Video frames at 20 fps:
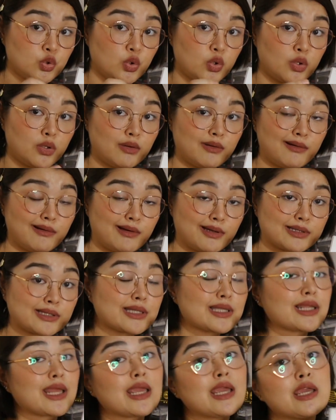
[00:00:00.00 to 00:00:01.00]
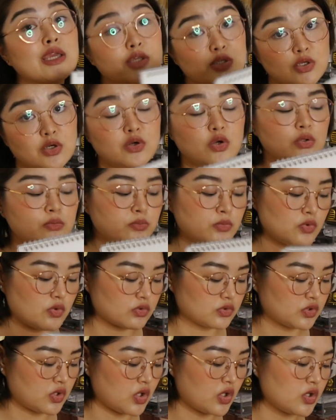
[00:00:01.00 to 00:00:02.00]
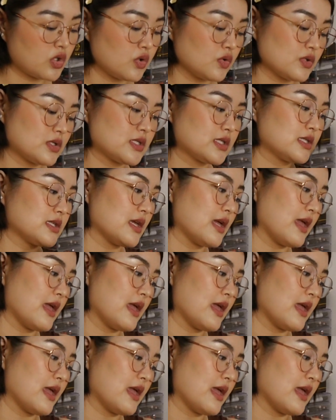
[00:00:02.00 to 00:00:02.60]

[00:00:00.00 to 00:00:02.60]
to your notebook, to your notes.